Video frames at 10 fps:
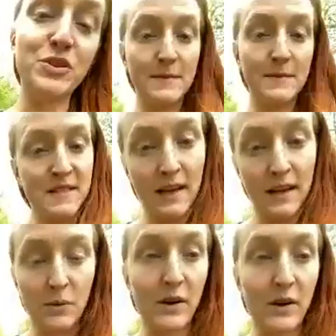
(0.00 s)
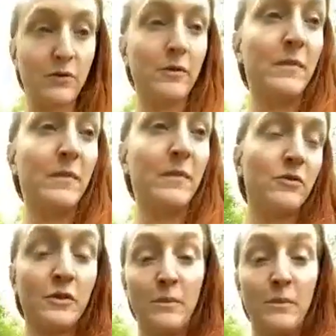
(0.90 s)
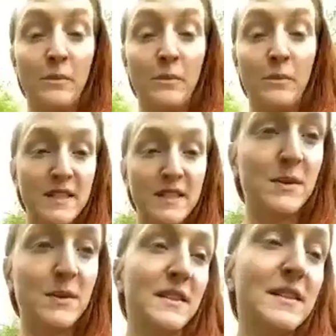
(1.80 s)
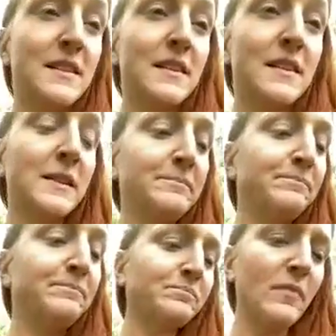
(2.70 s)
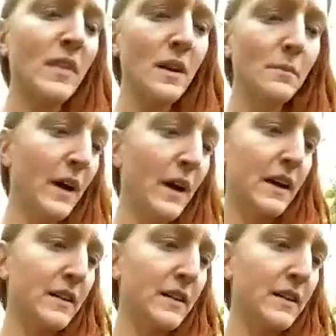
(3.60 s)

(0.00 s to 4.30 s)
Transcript: been taken away from me and from my students. But